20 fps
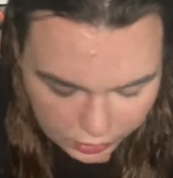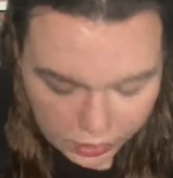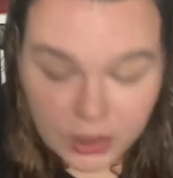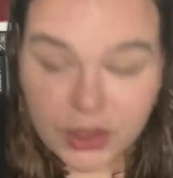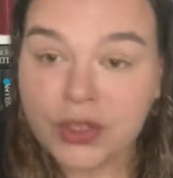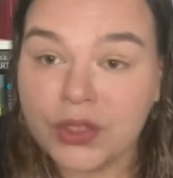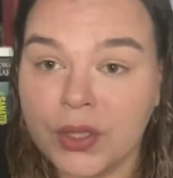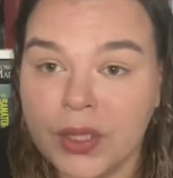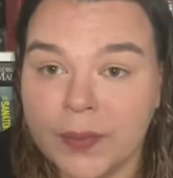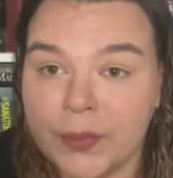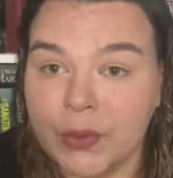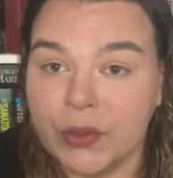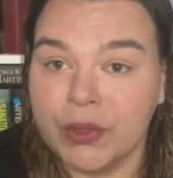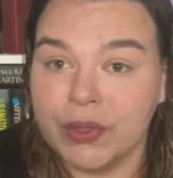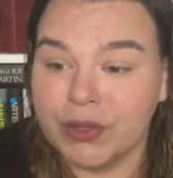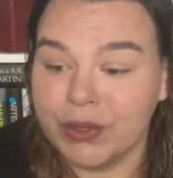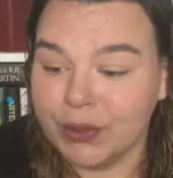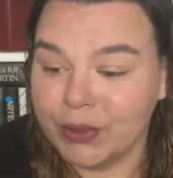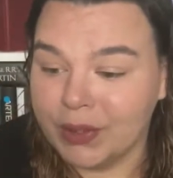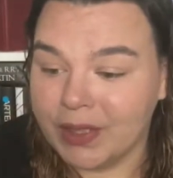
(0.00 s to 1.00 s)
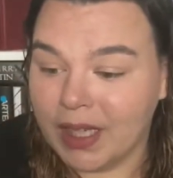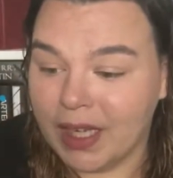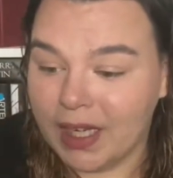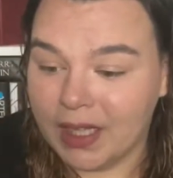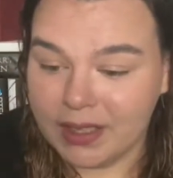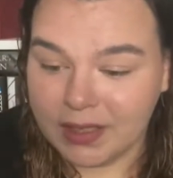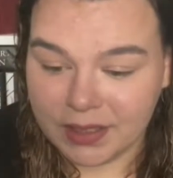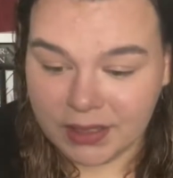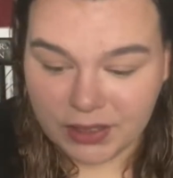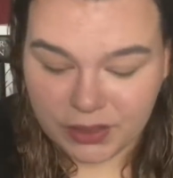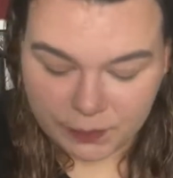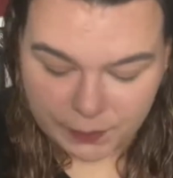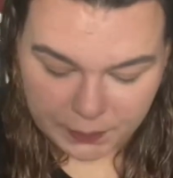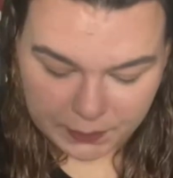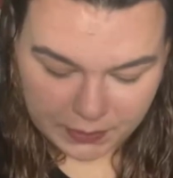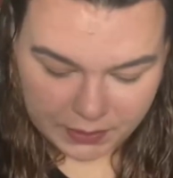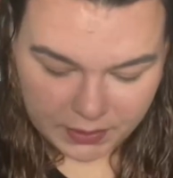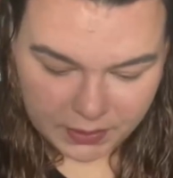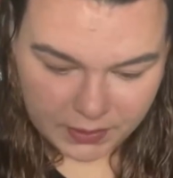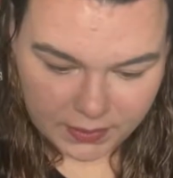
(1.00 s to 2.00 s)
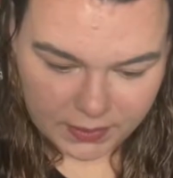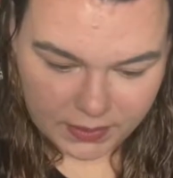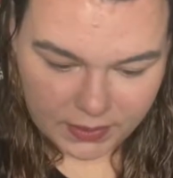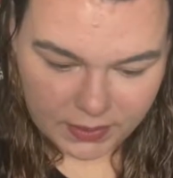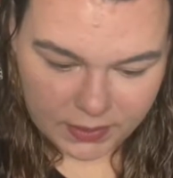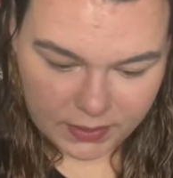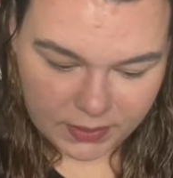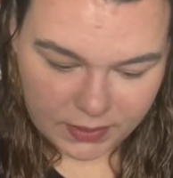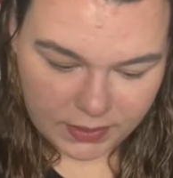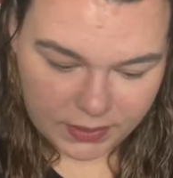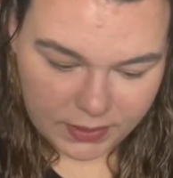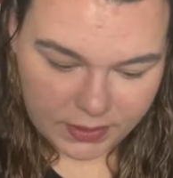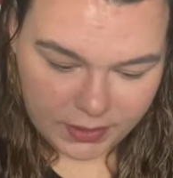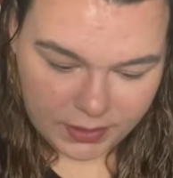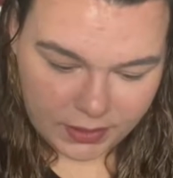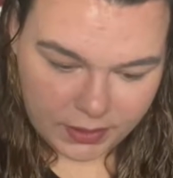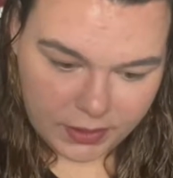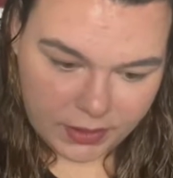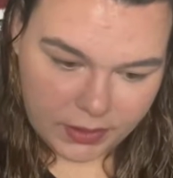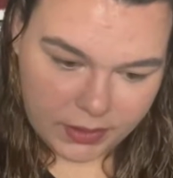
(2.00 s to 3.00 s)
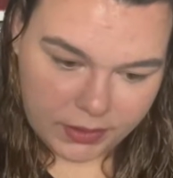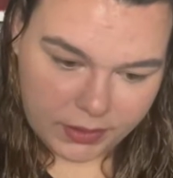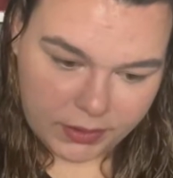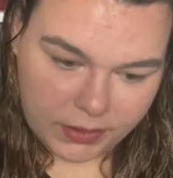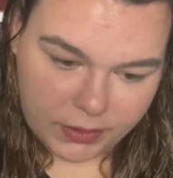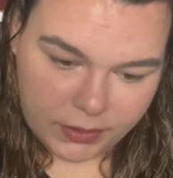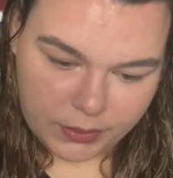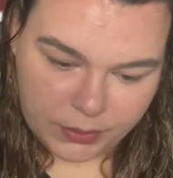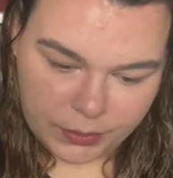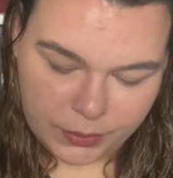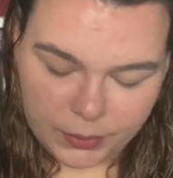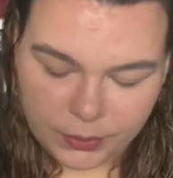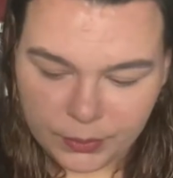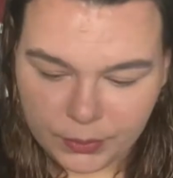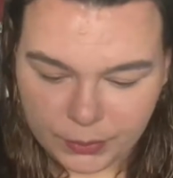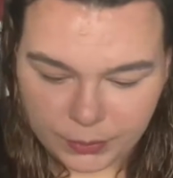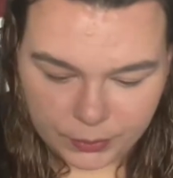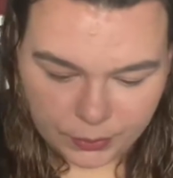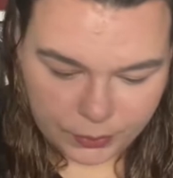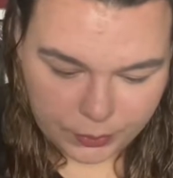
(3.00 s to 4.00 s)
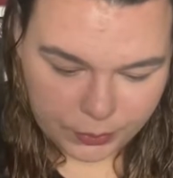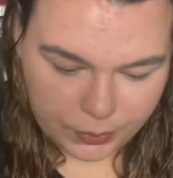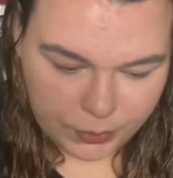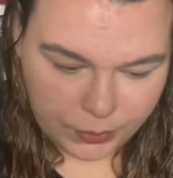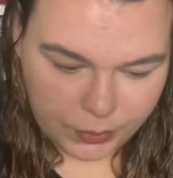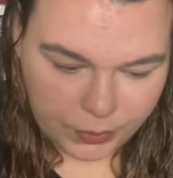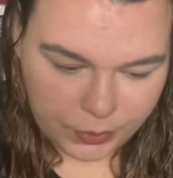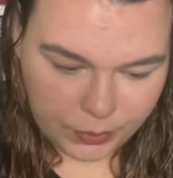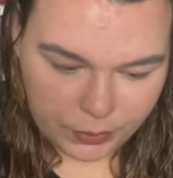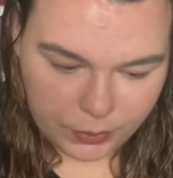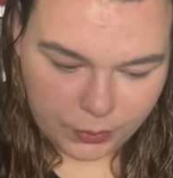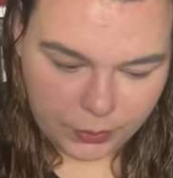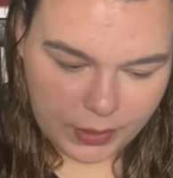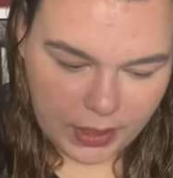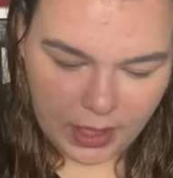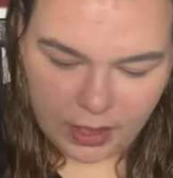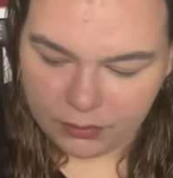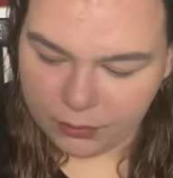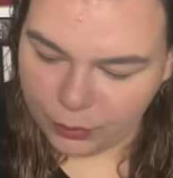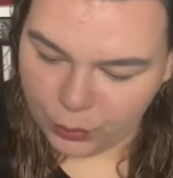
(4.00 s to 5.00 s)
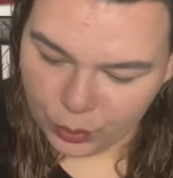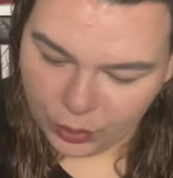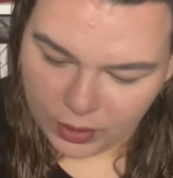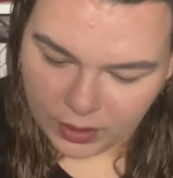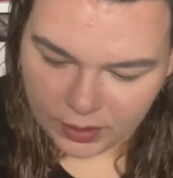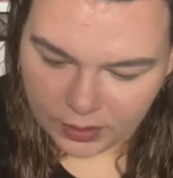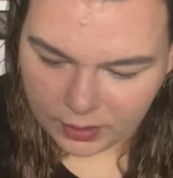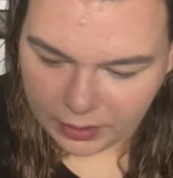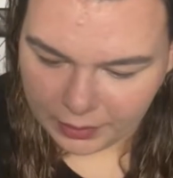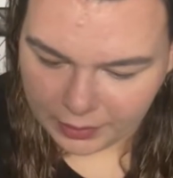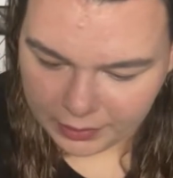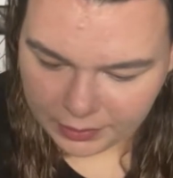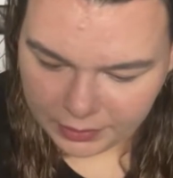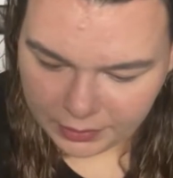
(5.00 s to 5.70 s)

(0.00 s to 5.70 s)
so I'm going to look at the spoiler card. Ooh, we have more art.